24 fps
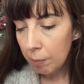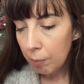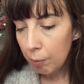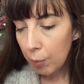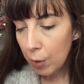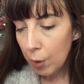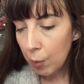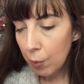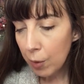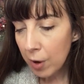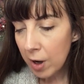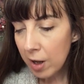
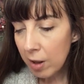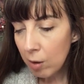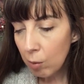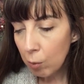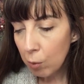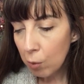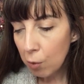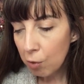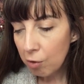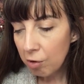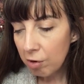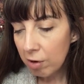Beware the
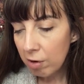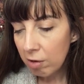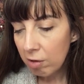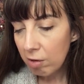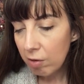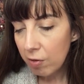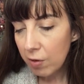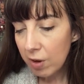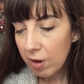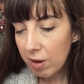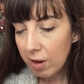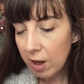waters,
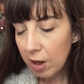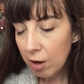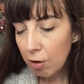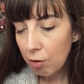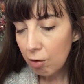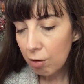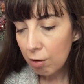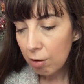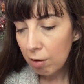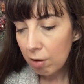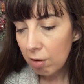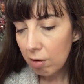the
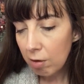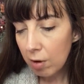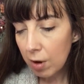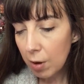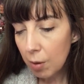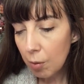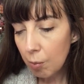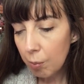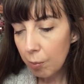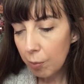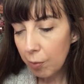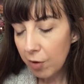dangerous
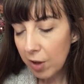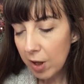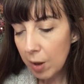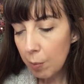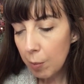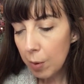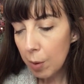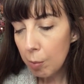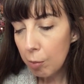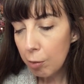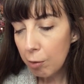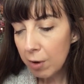
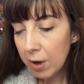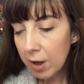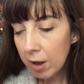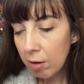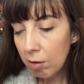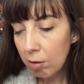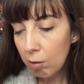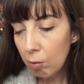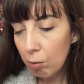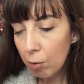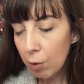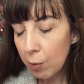deep
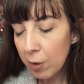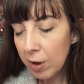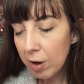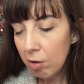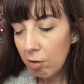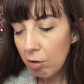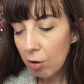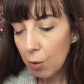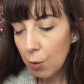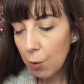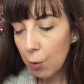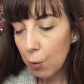brings ruin
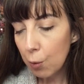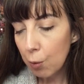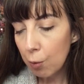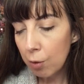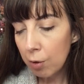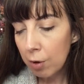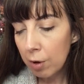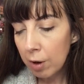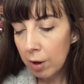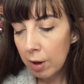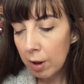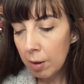to all.
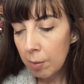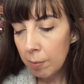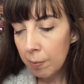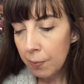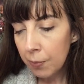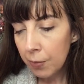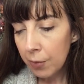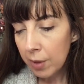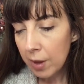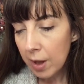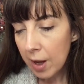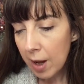
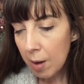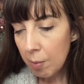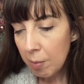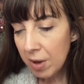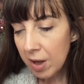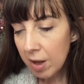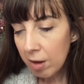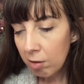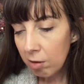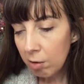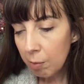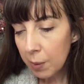Emmy
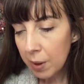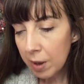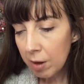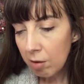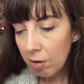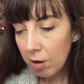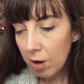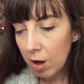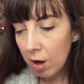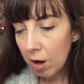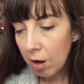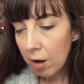has spent
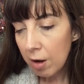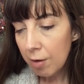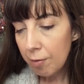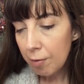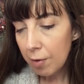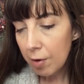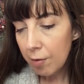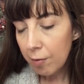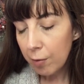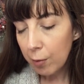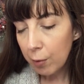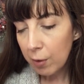her life
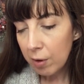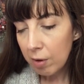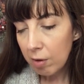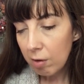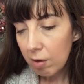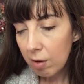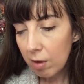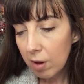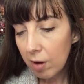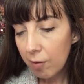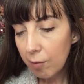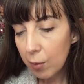
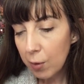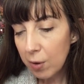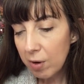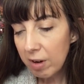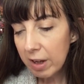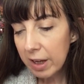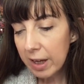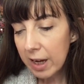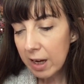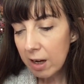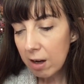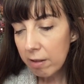
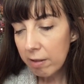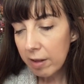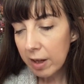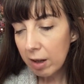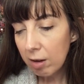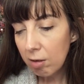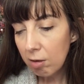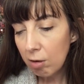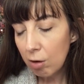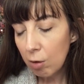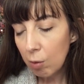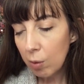avoiding anything
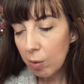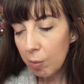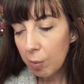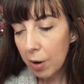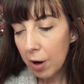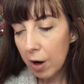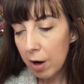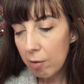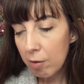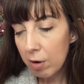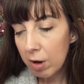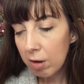to do with
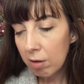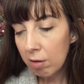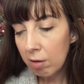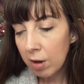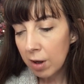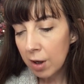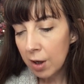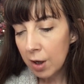pirates,